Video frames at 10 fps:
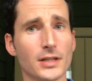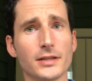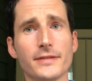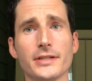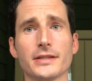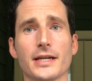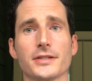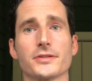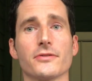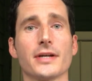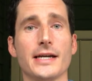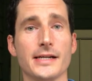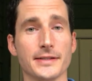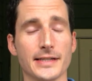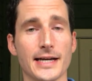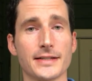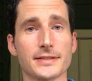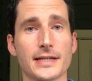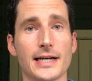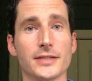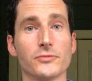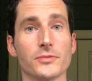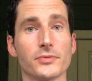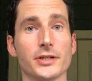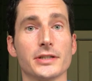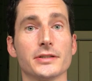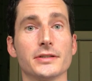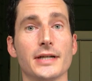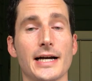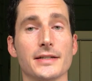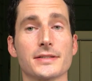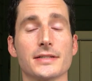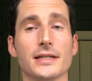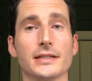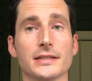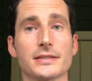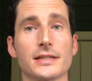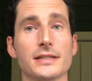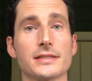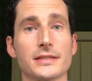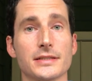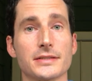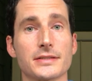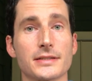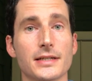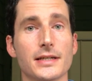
living things okay on the outside and we're pretty good, outstanding citizens